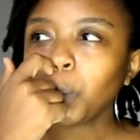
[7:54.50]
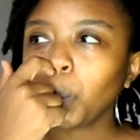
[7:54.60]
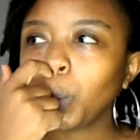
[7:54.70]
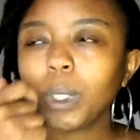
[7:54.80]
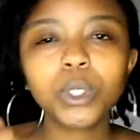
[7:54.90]

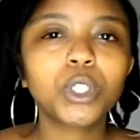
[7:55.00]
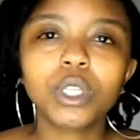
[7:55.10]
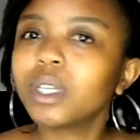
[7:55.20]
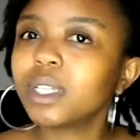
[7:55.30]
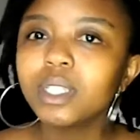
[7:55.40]
which
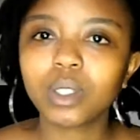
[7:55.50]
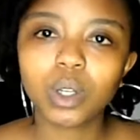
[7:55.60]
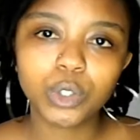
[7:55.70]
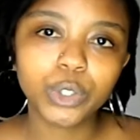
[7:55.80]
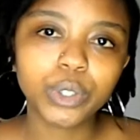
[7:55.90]
is
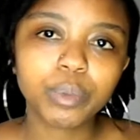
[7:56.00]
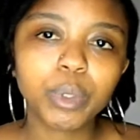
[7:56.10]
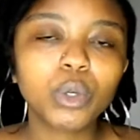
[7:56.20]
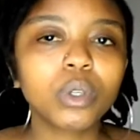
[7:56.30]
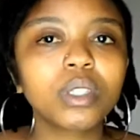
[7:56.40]
not good,
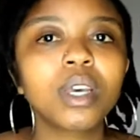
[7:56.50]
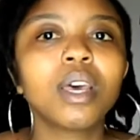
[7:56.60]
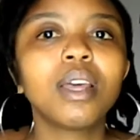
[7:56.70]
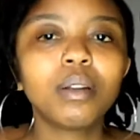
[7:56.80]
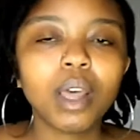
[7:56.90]
because
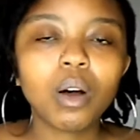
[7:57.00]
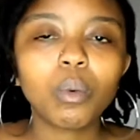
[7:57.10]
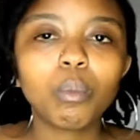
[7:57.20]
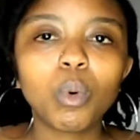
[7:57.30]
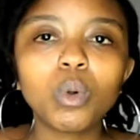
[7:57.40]
now
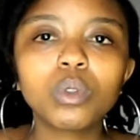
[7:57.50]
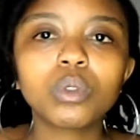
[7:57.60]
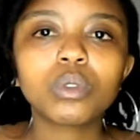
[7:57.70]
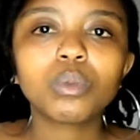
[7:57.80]
mold,